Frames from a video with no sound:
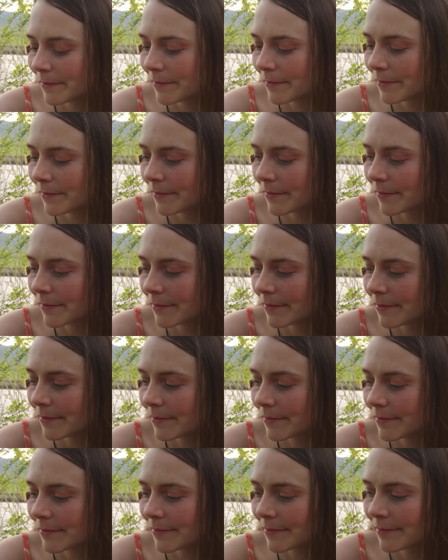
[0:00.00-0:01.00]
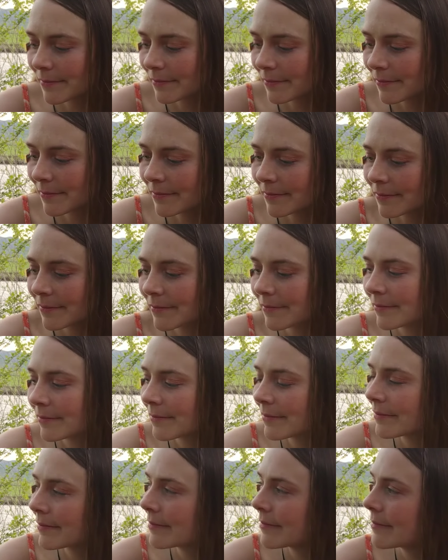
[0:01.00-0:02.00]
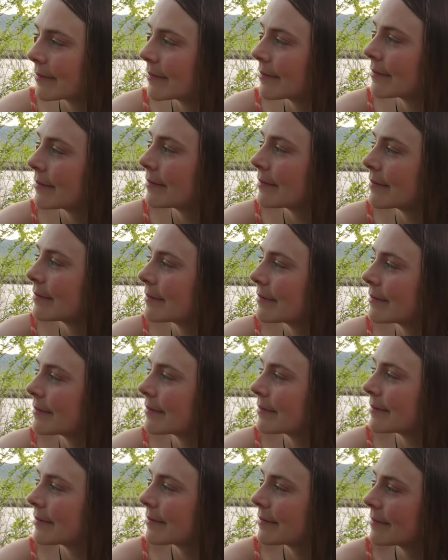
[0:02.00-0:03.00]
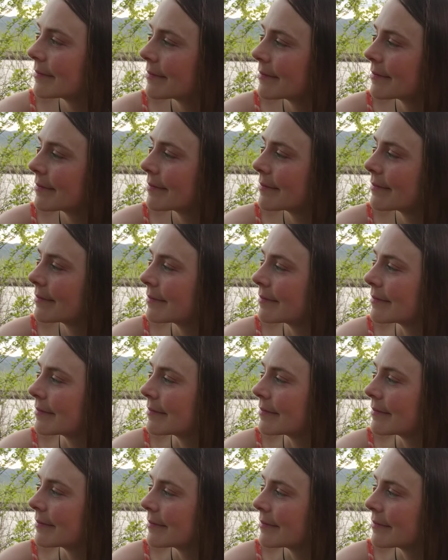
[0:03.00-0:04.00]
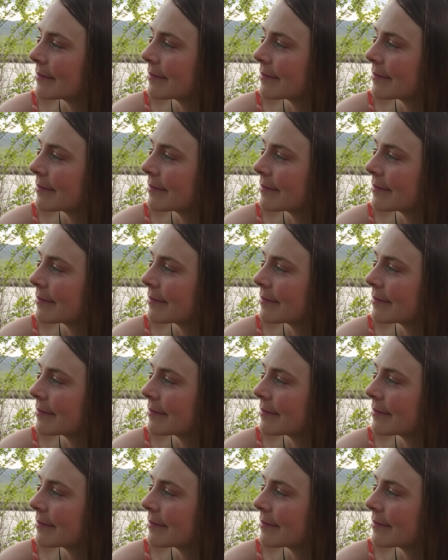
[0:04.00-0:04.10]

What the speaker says: Nobody speaks.